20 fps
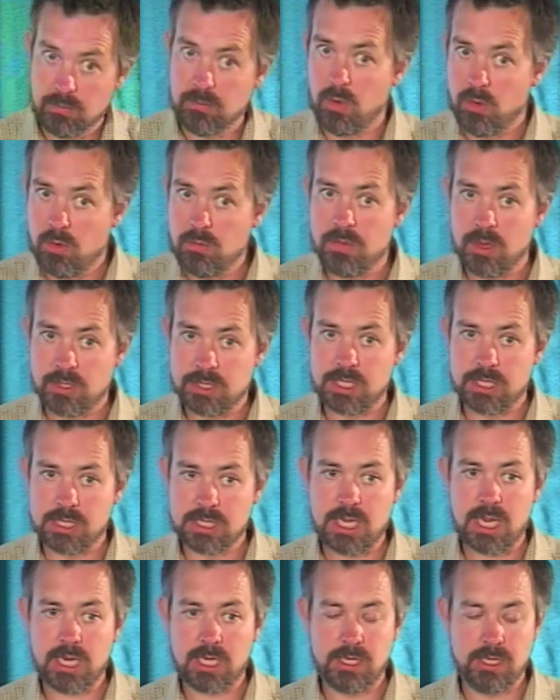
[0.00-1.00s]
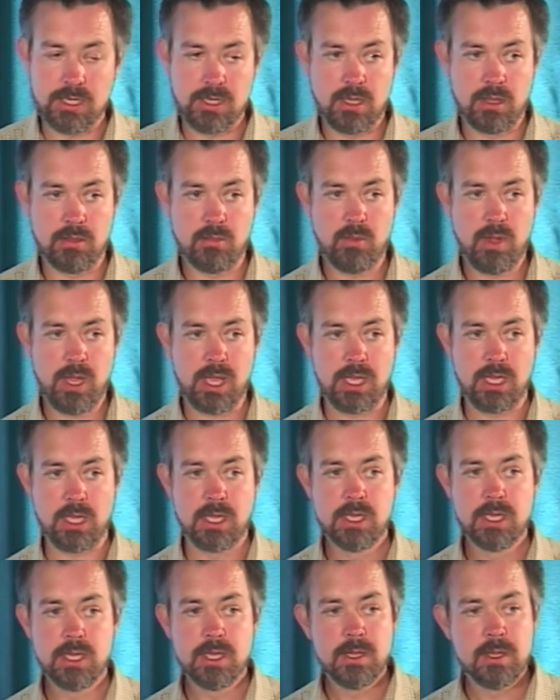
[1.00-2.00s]
almost exactly the other way.
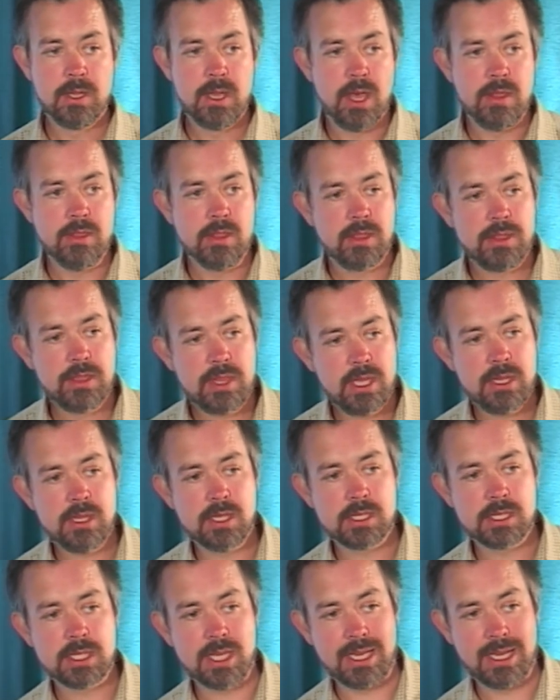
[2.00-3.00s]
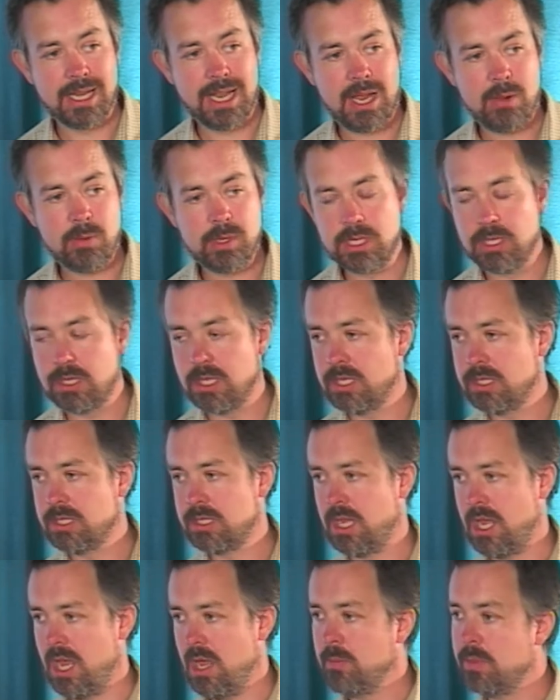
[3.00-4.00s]
And the thing that's allowing this
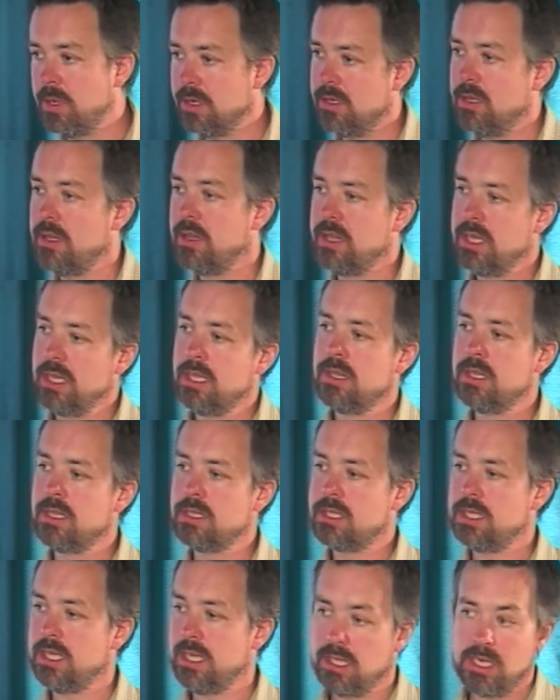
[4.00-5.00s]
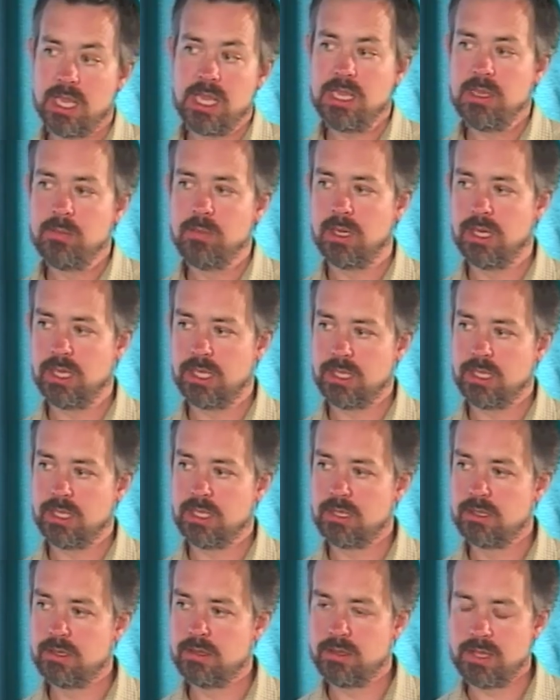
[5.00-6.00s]
to happen, the thing that's
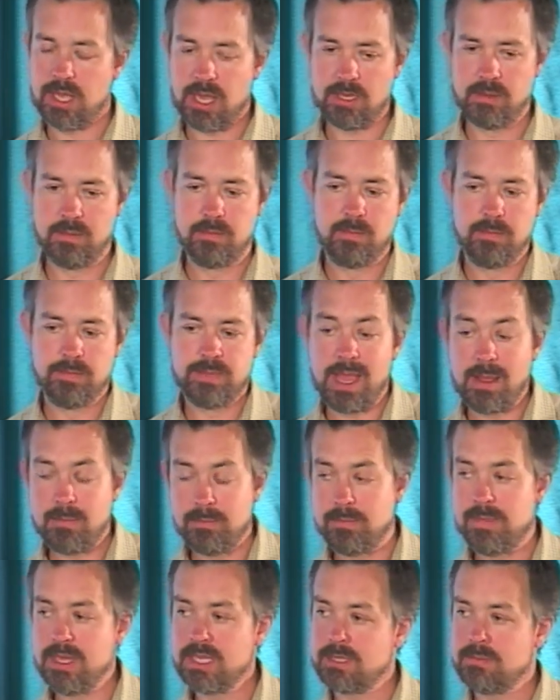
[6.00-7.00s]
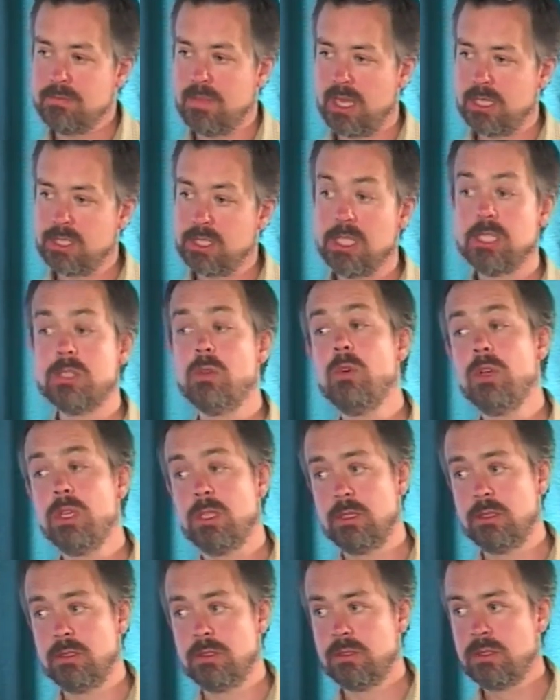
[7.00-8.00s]
enabling that mismatch is
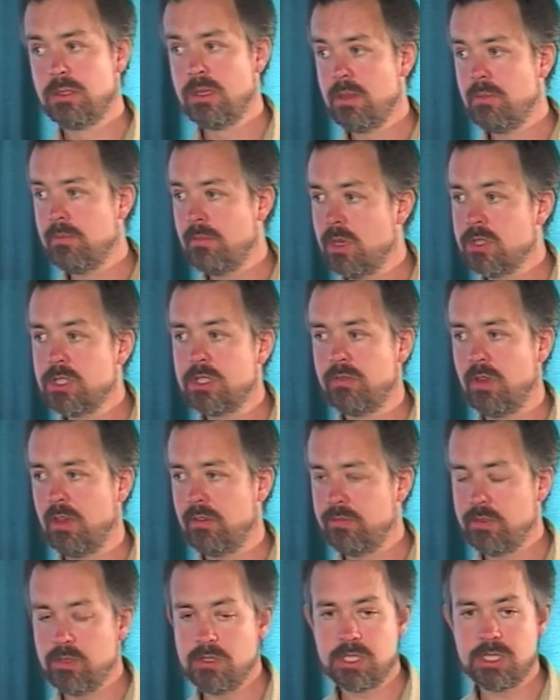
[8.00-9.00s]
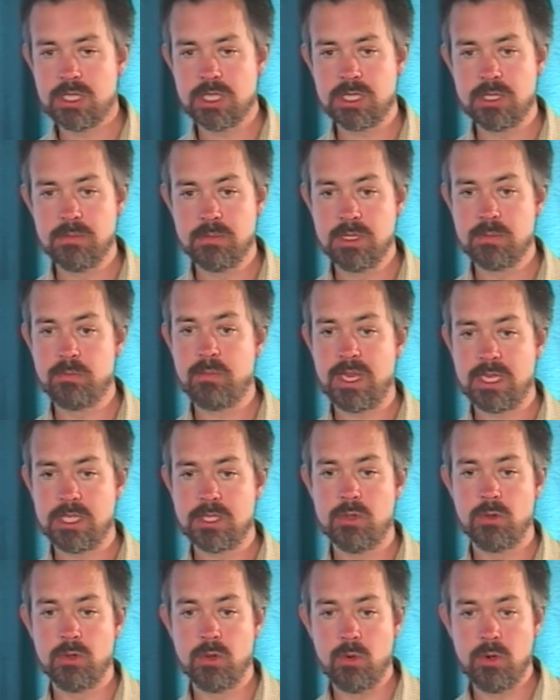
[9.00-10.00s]
oil. Most of our food system is
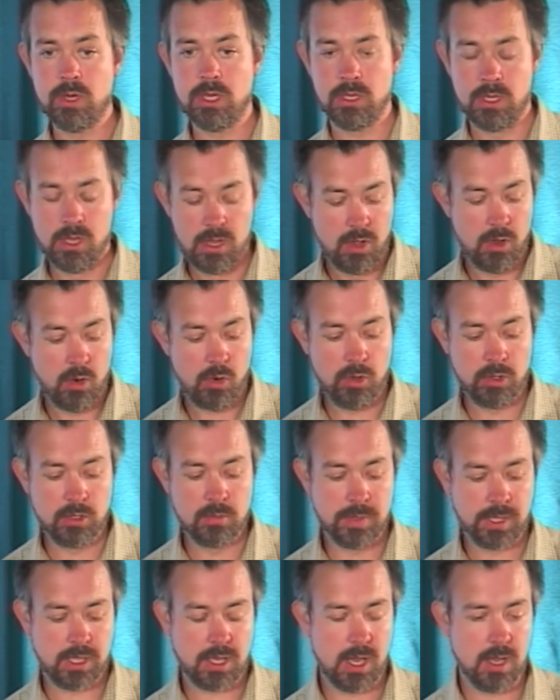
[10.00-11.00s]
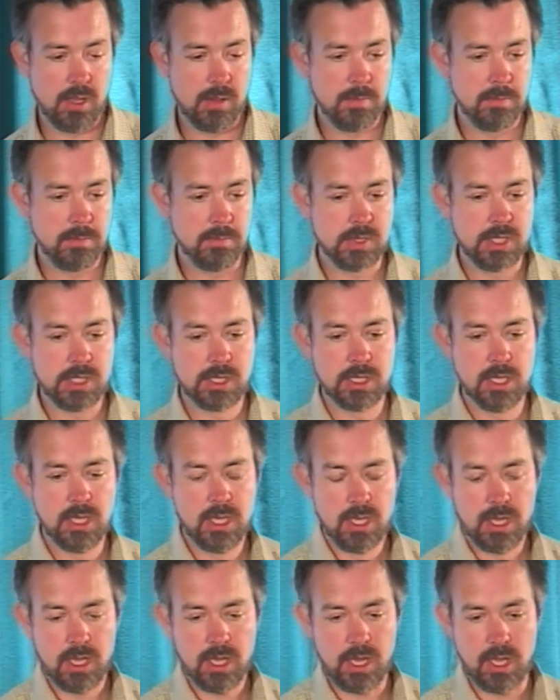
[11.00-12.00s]
based on oil. Oil becomes
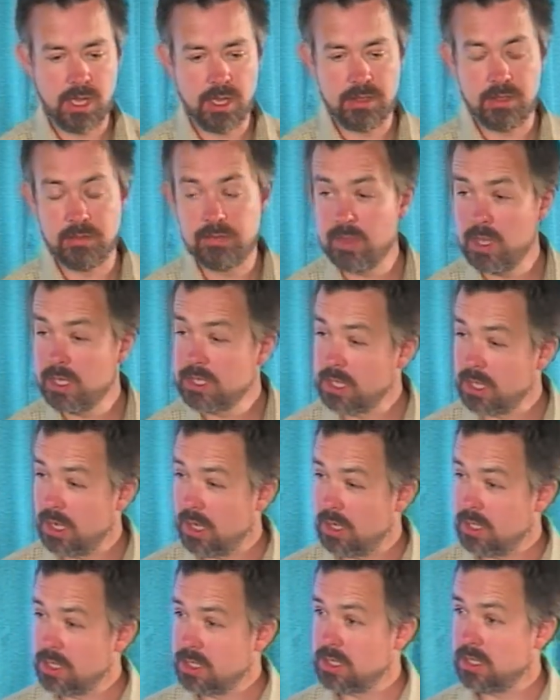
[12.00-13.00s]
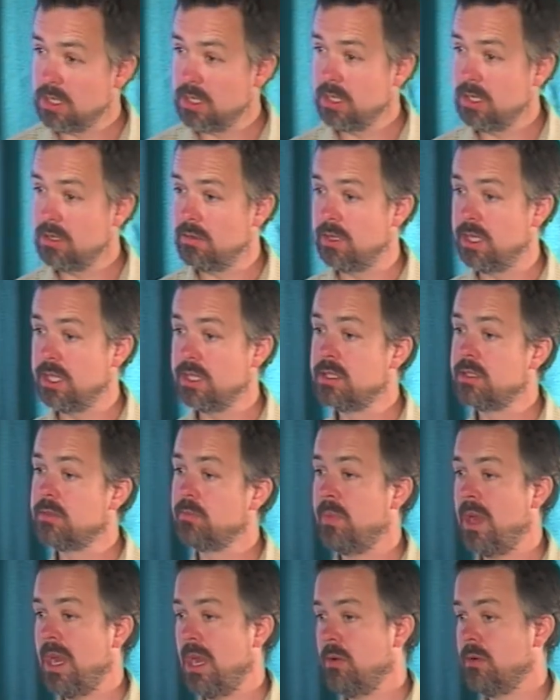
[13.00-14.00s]
the fertilizer, it
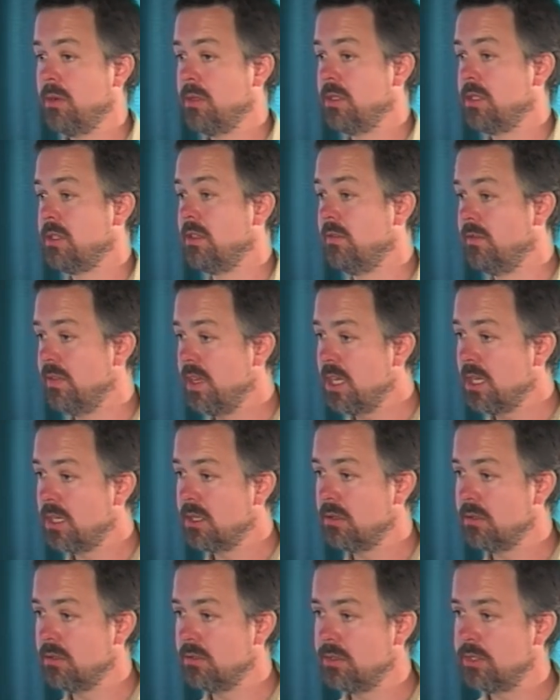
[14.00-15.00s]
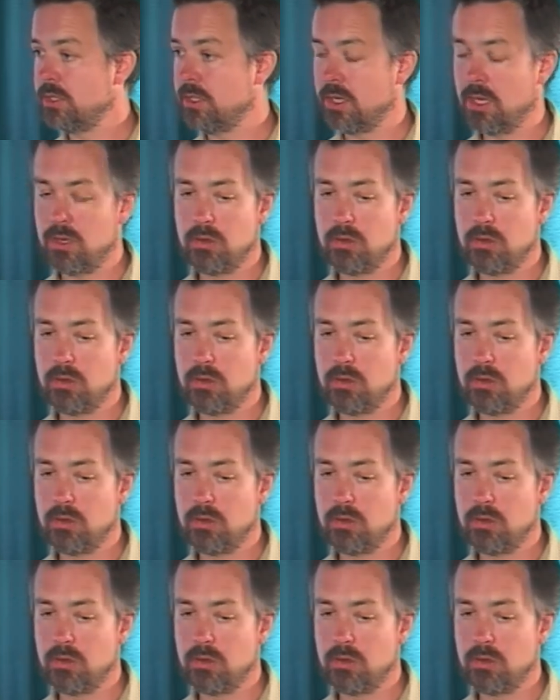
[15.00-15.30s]
powers the vehicles,